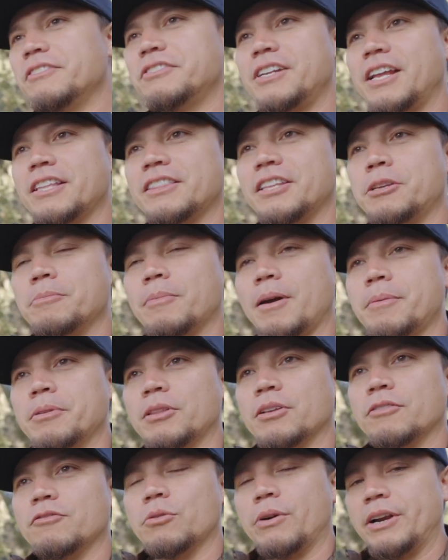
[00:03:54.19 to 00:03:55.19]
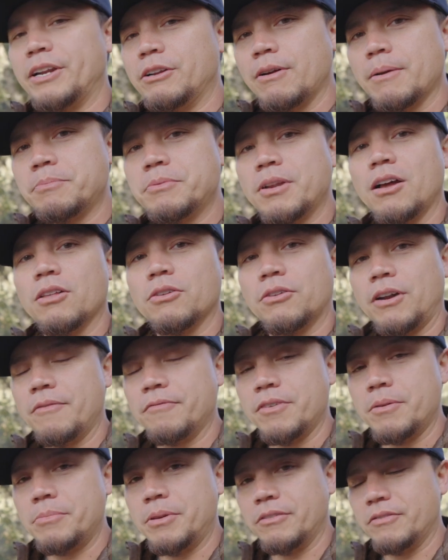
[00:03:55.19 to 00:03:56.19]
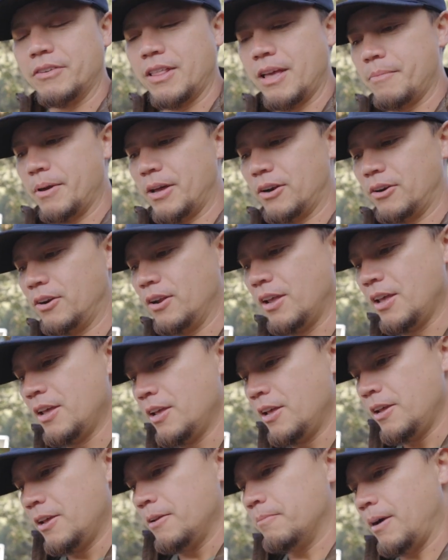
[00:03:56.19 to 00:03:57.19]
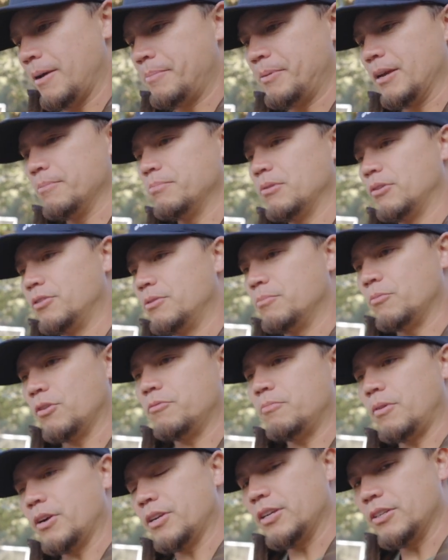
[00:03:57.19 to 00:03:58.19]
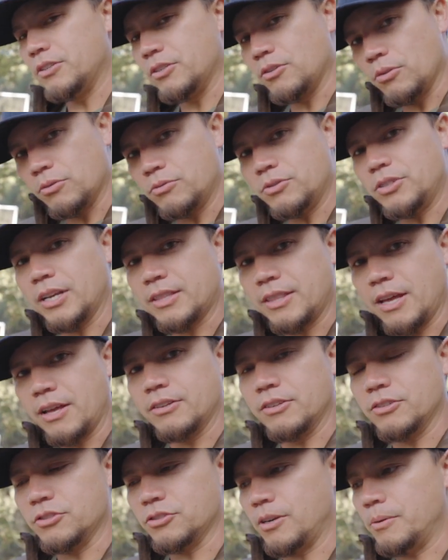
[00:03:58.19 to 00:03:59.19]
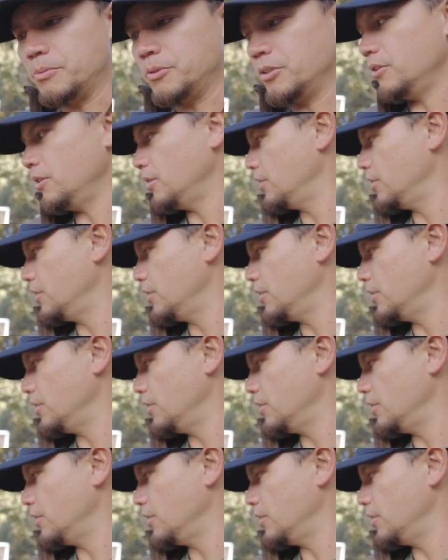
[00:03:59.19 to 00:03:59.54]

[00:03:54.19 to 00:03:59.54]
snake that you might be looking for, any reptile or amphibian for that matter, might be uploaded to Morph Market. Just go check that in the description.